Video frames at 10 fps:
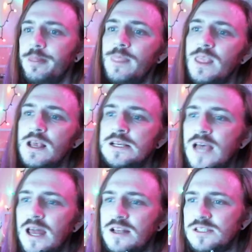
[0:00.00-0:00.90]
His
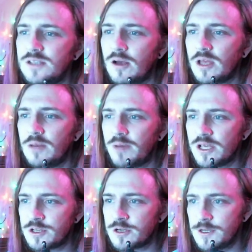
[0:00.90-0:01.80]
head is sunken
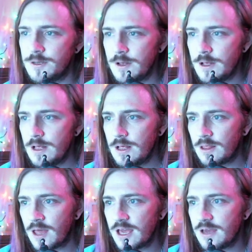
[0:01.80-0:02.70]

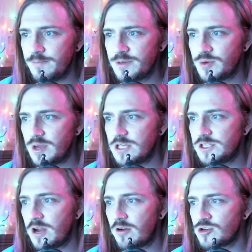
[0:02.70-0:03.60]
buzzard-like between
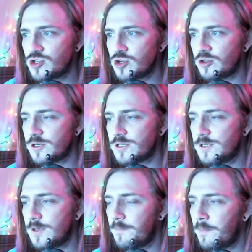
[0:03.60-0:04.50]
his narrow
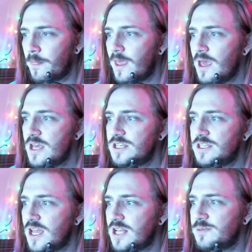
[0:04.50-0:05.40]
shoulders. He
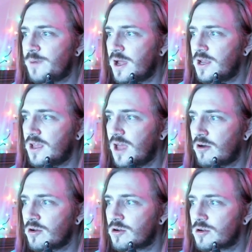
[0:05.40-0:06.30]
stands behind a
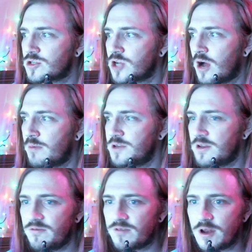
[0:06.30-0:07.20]
counter topped
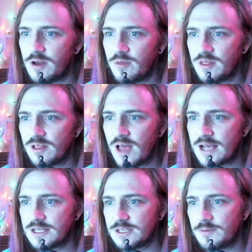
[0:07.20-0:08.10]
and fronted with
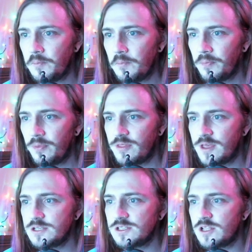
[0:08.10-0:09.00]
glass,
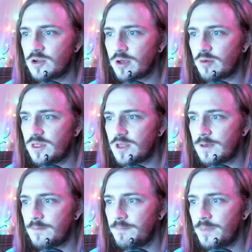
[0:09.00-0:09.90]
things glittering within
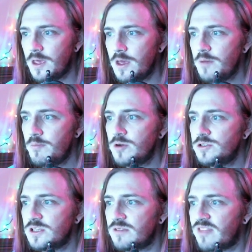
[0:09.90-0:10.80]
it.
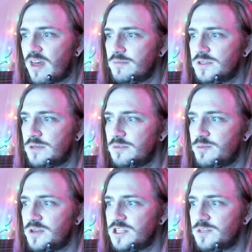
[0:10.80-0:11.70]
Most of them seem to
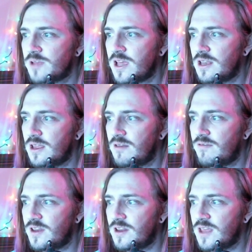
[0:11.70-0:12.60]
be displayed in
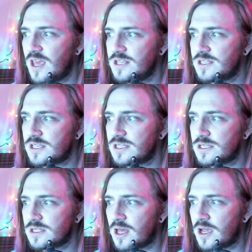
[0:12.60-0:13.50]
fitted
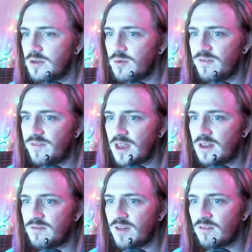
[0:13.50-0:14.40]
cases lined with
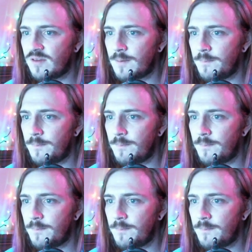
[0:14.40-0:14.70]
faded velvet.